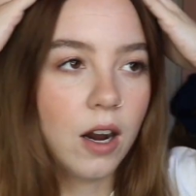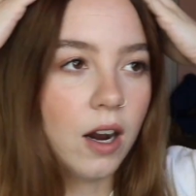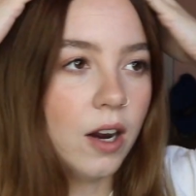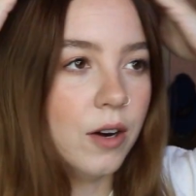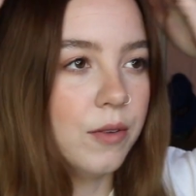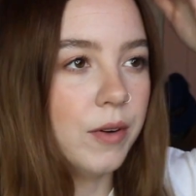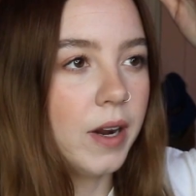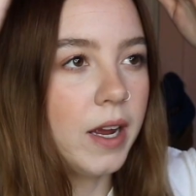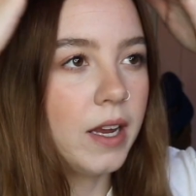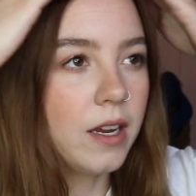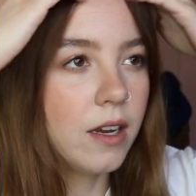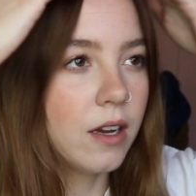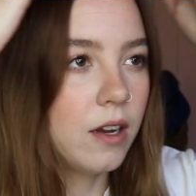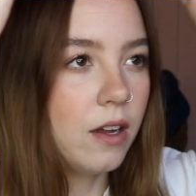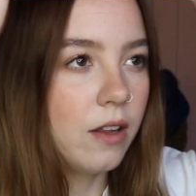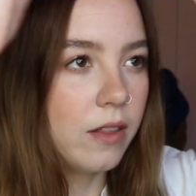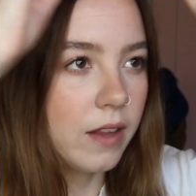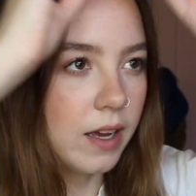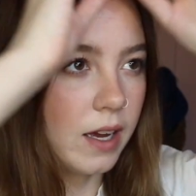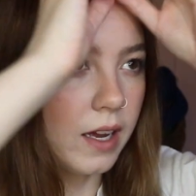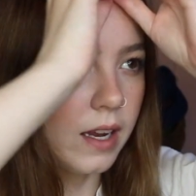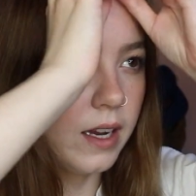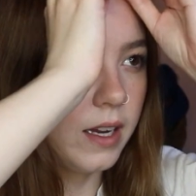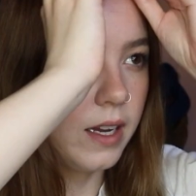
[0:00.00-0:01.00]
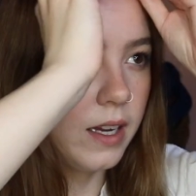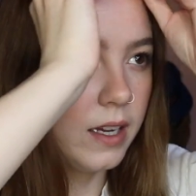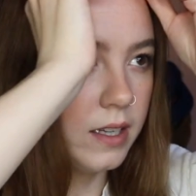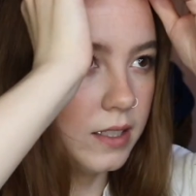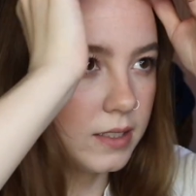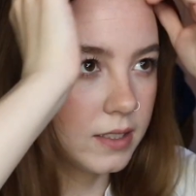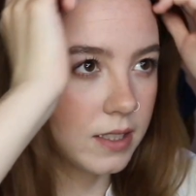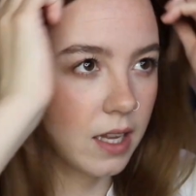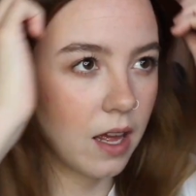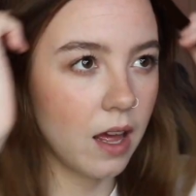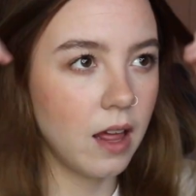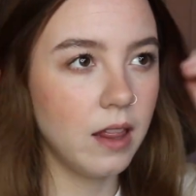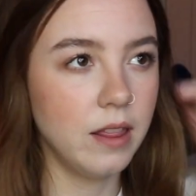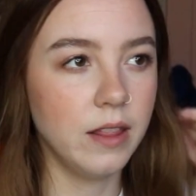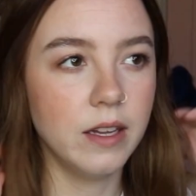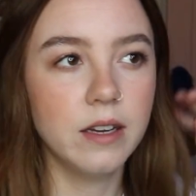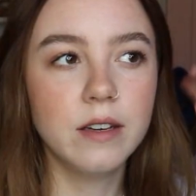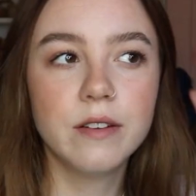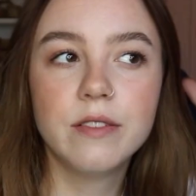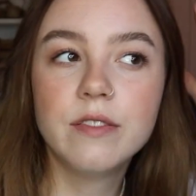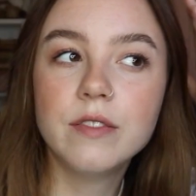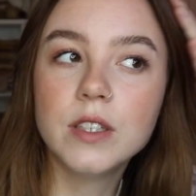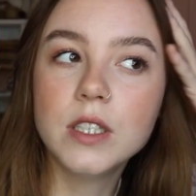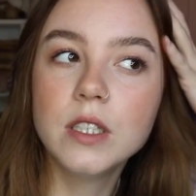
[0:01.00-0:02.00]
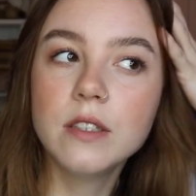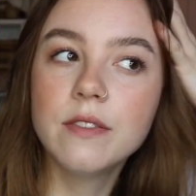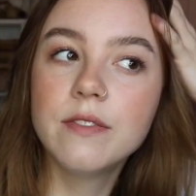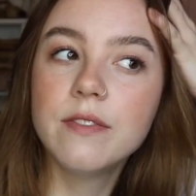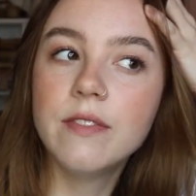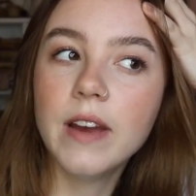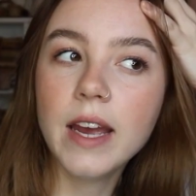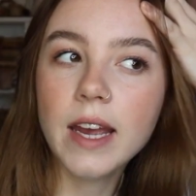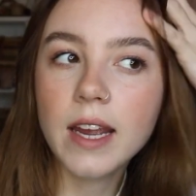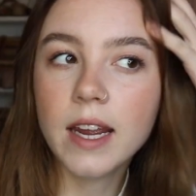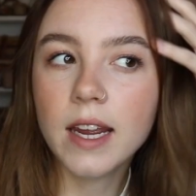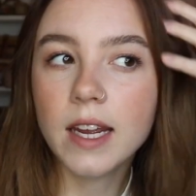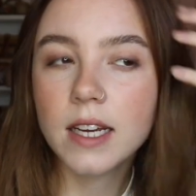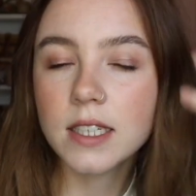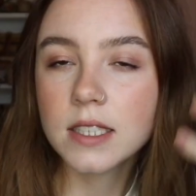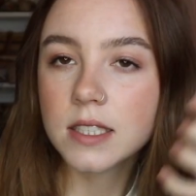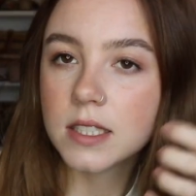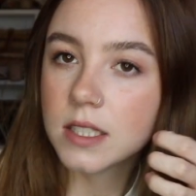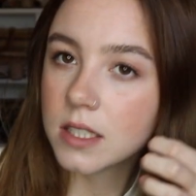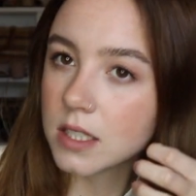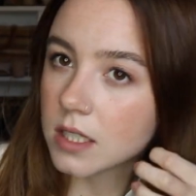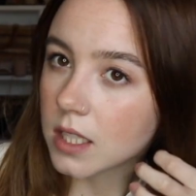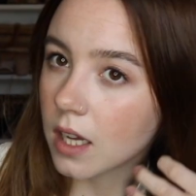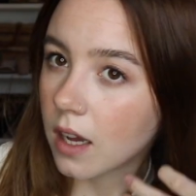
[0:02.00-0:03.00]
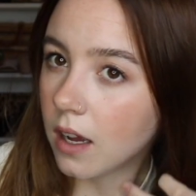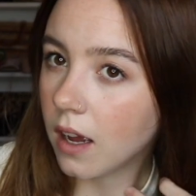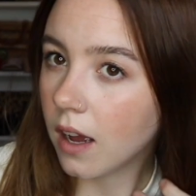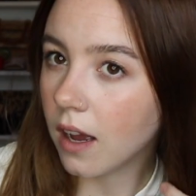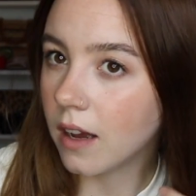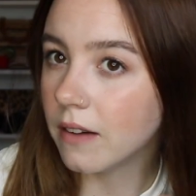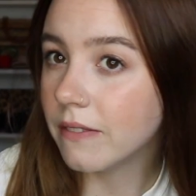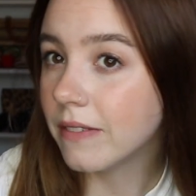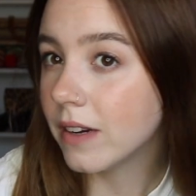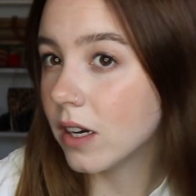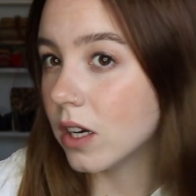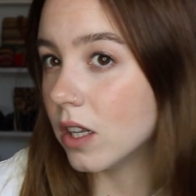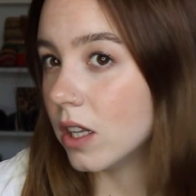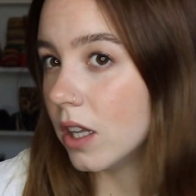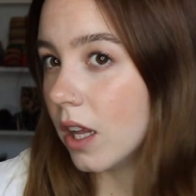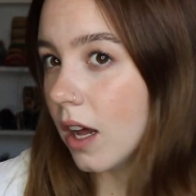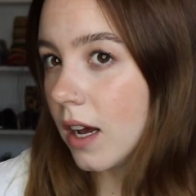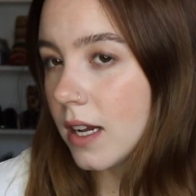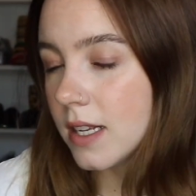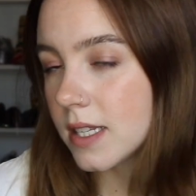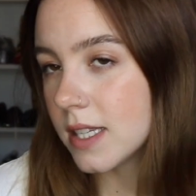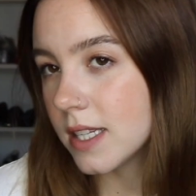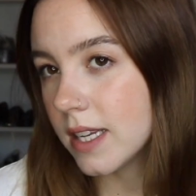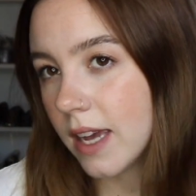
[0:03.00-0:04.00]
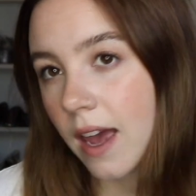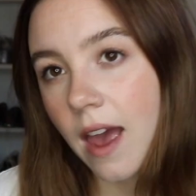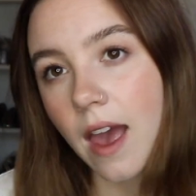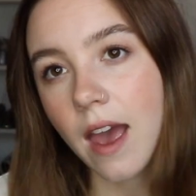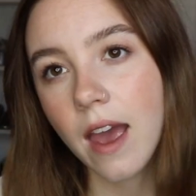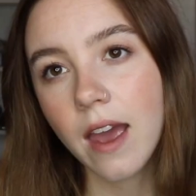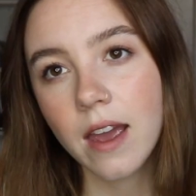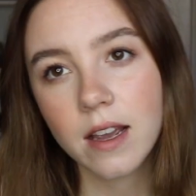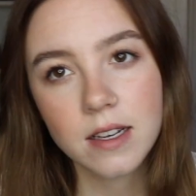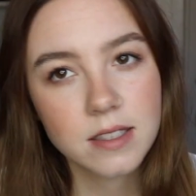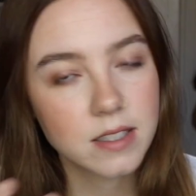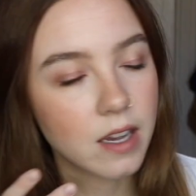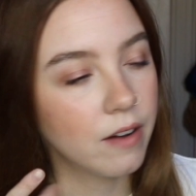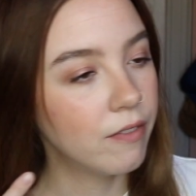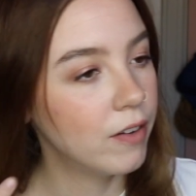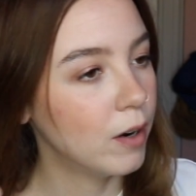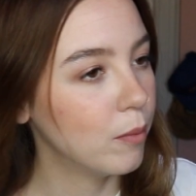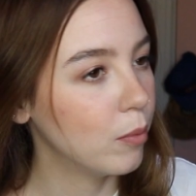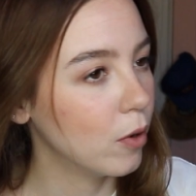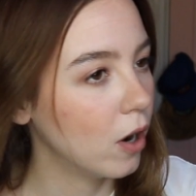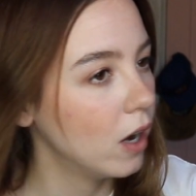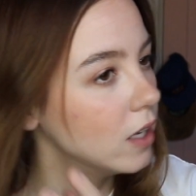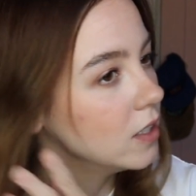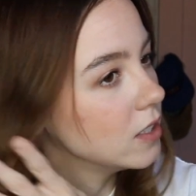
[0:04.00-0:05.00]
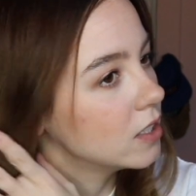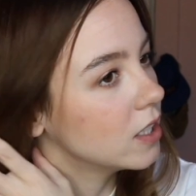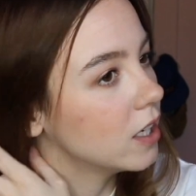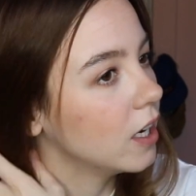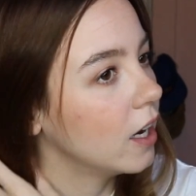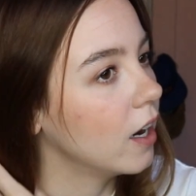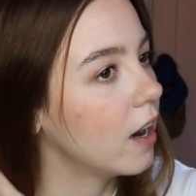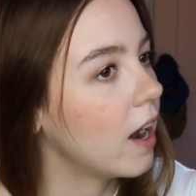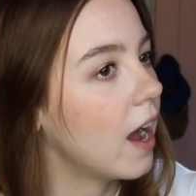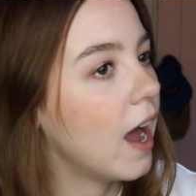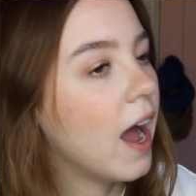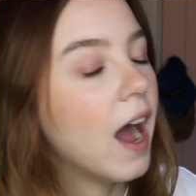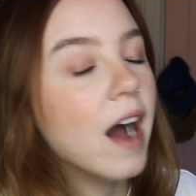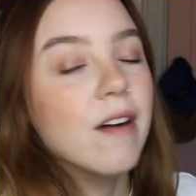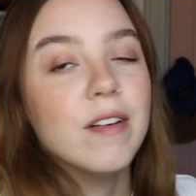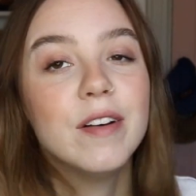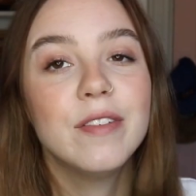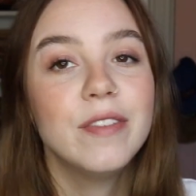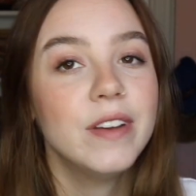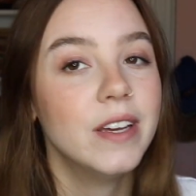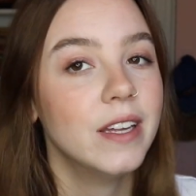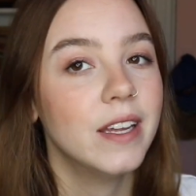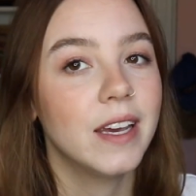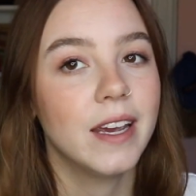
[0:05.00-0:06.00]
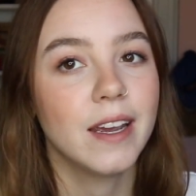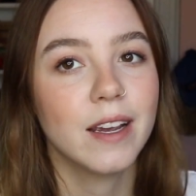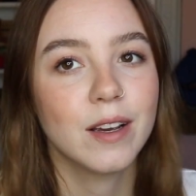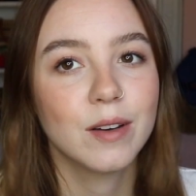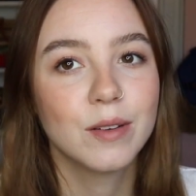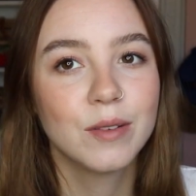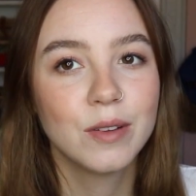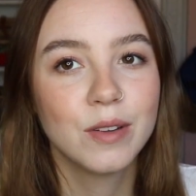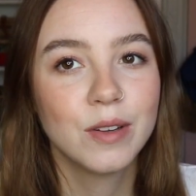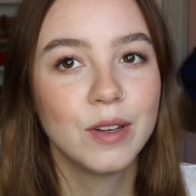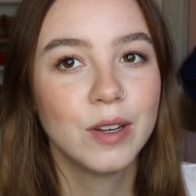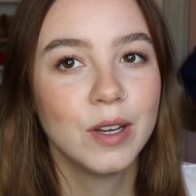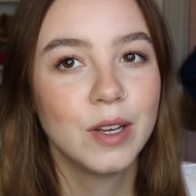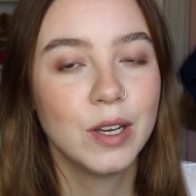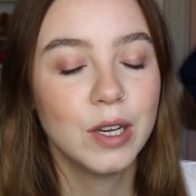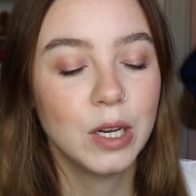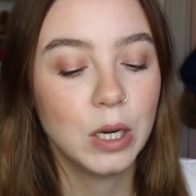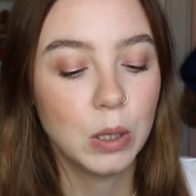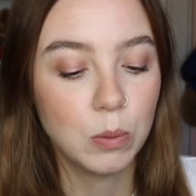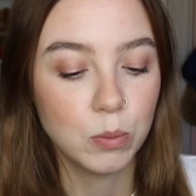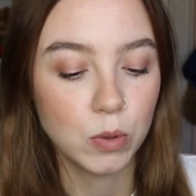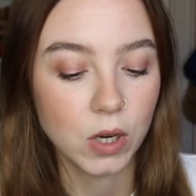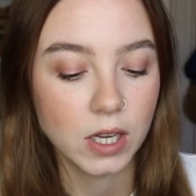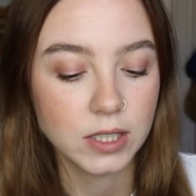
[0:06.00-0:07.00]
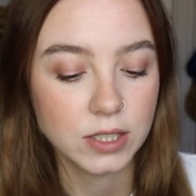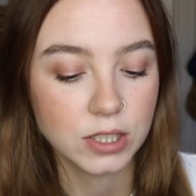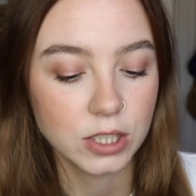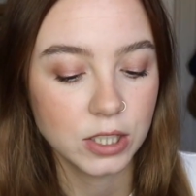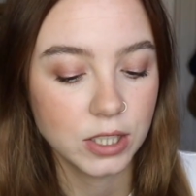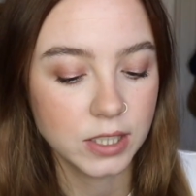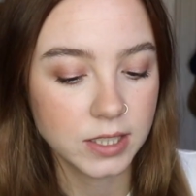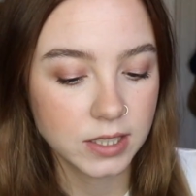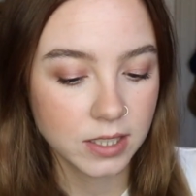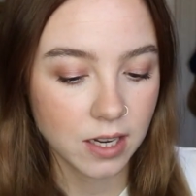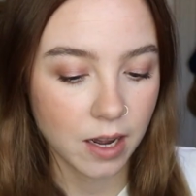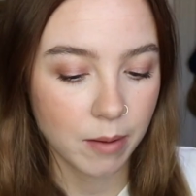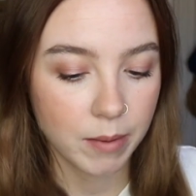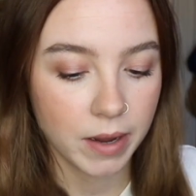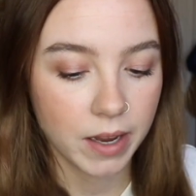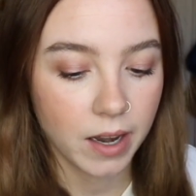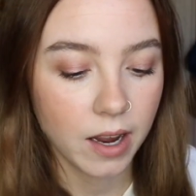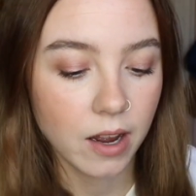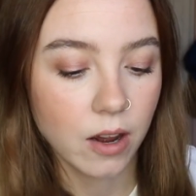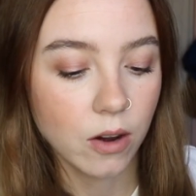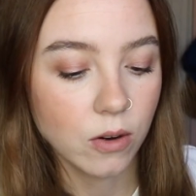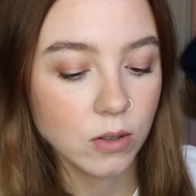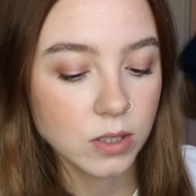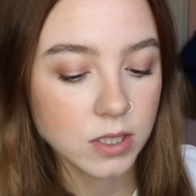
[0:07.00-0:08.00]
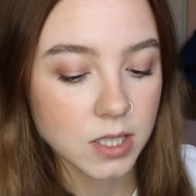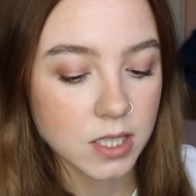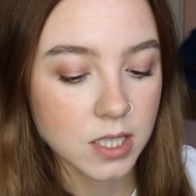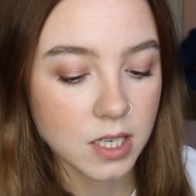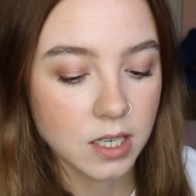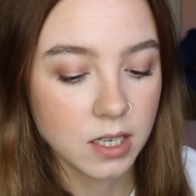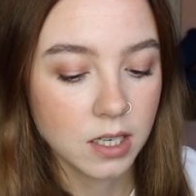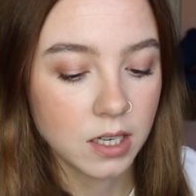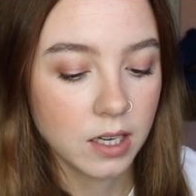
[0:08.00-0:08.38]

Alright y'all, that is the full face of Glossier, except for bronzer. I have a feeling bronzer is coming out.